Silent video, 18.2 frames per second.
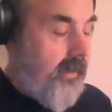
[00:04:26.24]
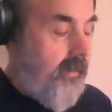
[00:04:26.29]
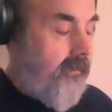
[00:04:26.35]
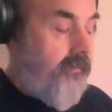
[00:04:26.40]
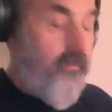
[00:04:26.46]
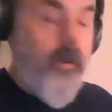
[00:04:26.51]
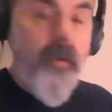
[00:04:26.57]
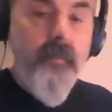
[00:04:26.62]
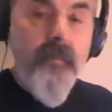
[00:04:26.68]

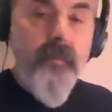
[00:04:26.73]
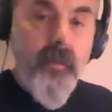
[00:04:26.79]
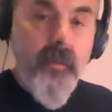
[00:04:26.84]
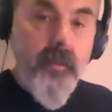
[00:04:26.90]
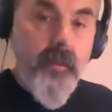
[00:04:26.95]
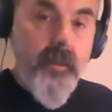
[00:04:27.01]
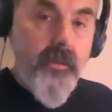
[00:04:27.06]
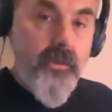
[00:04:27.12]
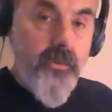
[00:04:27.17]
from
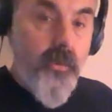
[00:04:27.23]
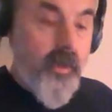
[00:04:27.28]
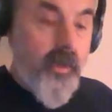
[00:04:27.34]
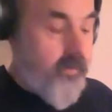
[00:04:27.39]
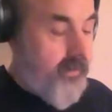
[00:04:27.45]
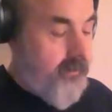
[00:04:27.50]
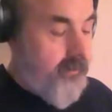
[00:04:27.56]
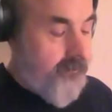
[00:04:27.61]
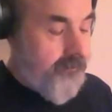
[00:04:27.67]
the
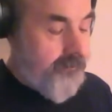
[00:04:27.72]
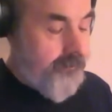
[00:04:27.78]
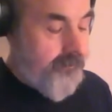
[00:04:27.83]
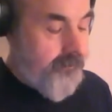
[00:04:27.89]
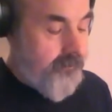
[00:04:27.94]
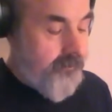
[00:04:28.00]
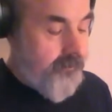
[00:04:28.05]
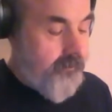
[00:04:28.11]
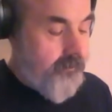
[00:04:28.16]
short one
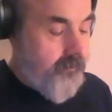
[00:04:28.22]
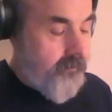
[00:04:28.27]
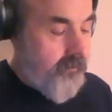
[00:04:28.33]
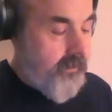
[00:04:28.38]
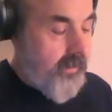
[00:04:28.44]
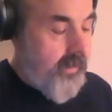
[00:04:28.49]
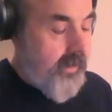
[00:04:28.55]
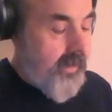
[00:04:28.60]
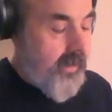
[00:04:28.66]

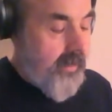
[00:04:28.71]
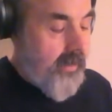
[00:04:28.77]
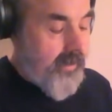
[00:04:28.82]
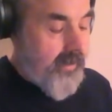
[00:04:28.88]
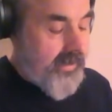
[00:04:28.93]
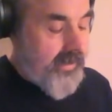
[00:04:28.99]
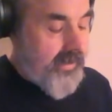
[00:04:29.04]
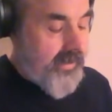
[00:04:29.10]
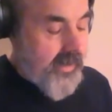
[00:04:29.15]

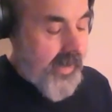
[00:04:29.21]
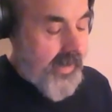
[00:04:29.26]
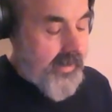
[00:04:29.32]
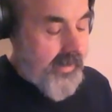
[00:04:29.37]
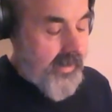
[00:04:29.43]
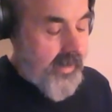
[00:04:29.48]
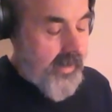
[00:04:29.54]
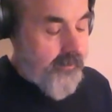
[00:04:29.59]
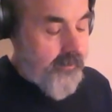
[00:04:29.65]
by
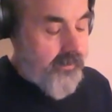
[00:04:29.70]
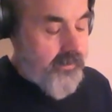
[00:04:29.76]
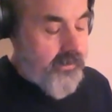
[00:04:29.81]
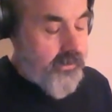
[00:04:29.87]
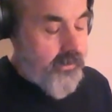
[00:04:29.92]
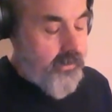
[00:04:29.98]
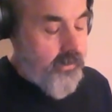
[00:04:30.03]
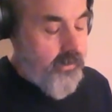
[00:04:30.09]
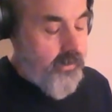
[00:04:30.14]
sliding up
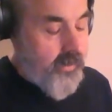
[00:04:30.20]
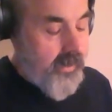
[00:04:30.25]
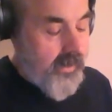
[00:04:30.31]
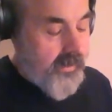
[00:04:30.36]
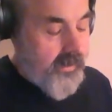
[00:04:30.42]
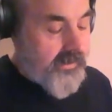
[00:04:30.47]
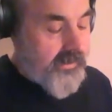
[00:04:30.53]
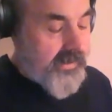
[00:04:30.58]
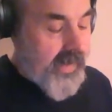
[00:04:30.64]
to
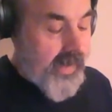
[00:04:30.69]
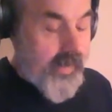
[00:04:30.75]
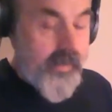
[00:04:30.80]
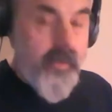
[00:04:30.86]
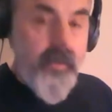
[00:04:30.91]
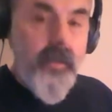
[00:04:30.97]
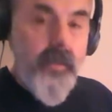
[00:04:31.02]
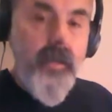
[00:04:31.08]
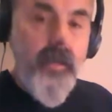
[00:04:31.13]

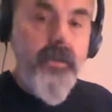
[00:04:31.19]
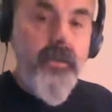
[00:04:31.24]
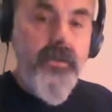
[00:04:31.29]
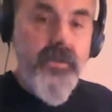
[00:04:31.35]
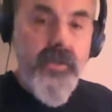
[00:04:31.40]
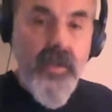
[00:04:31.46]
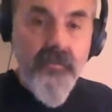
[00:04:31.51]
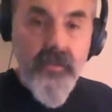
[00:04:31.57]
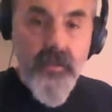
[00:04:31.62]
10 and
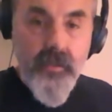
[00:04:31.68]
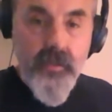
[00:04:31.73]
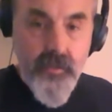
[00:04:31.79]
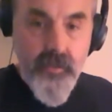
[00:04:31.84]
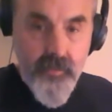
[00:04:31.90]
7.